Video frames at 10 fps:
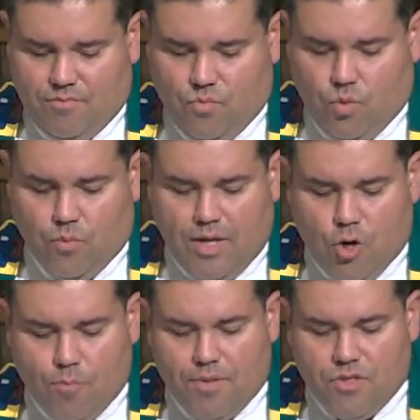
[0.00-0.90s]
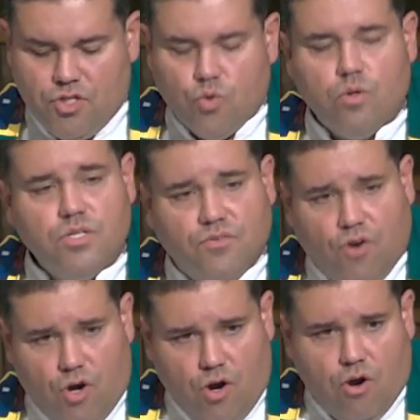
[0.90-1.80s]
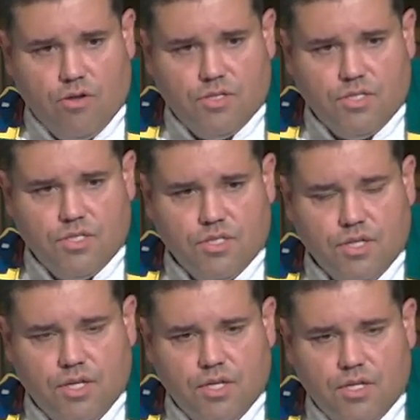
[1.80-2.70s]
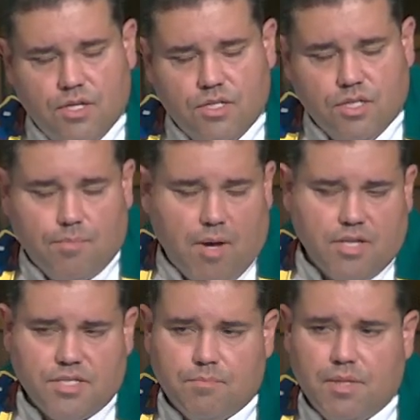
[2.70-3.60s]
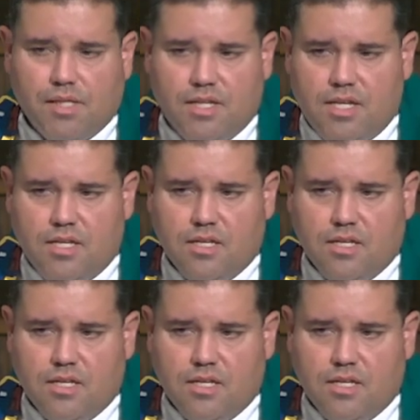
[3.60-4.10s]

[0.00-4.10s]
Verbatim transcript: when we open the doors of our hearts to the possibility